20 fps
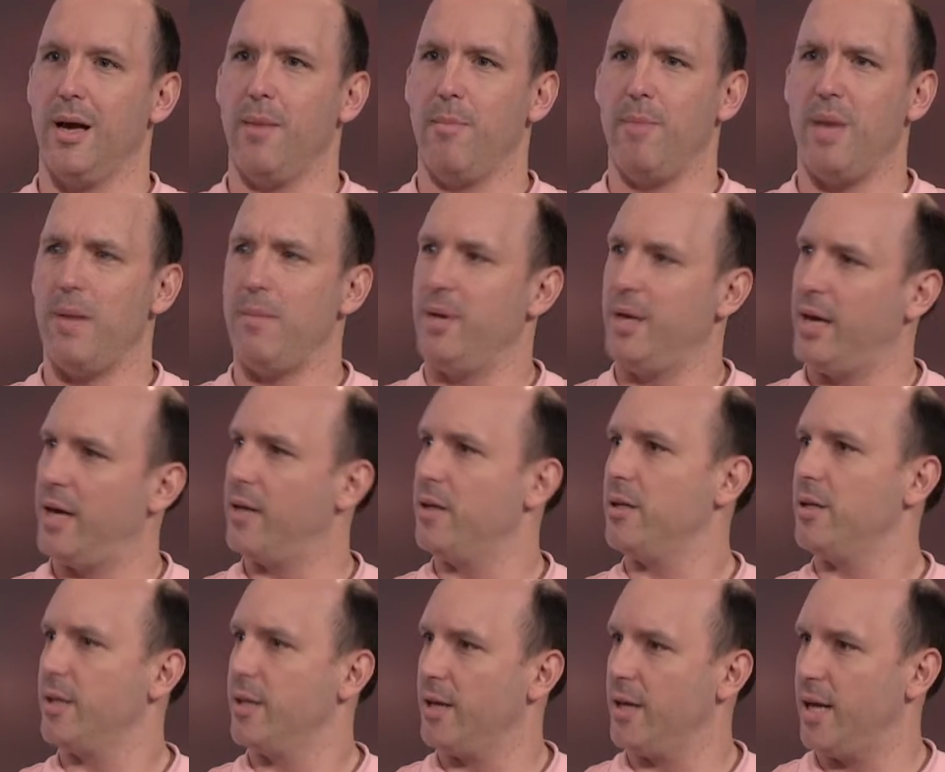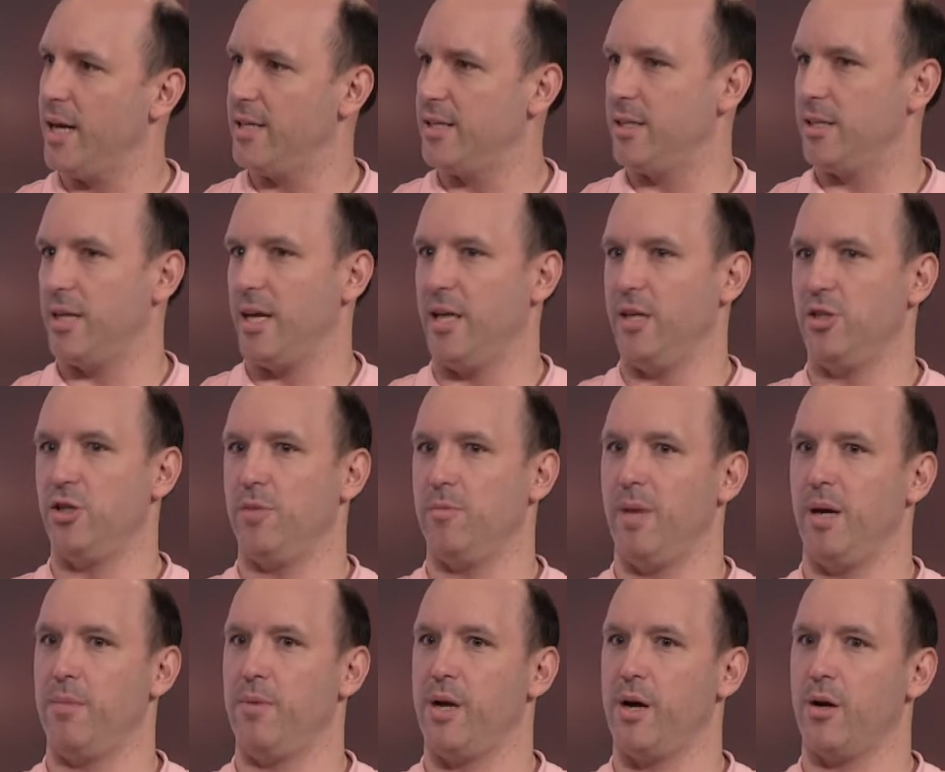maybe get a little less attention,
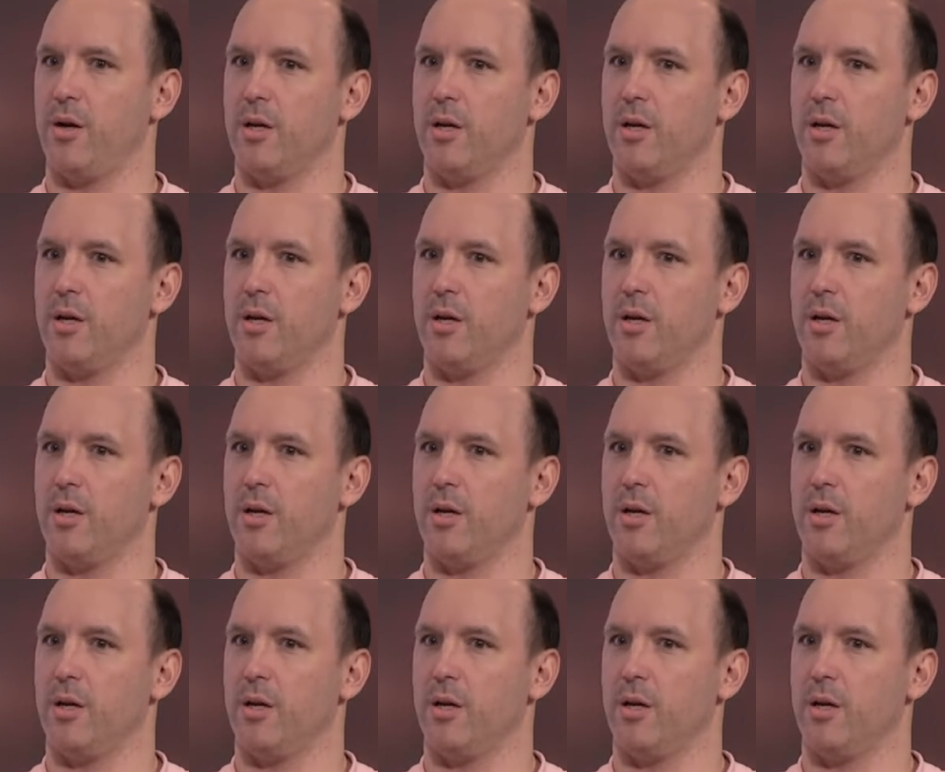maybe are